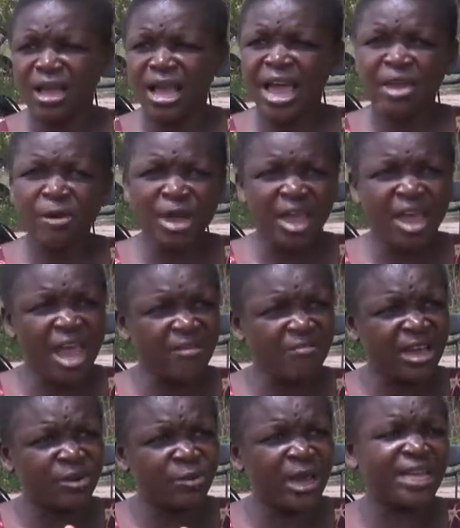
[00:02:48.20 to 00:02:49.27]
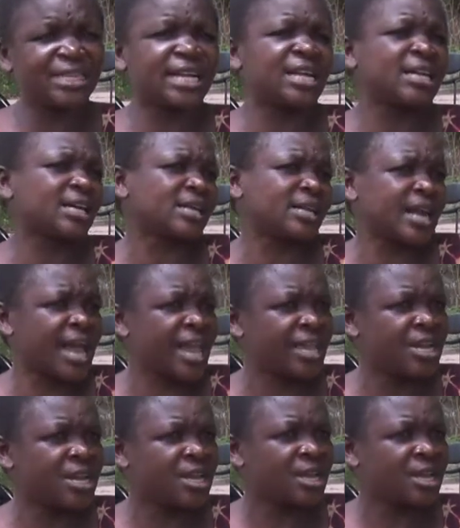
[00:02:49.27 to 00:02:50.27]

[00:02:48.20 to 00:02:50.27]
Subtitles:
I even went and cried.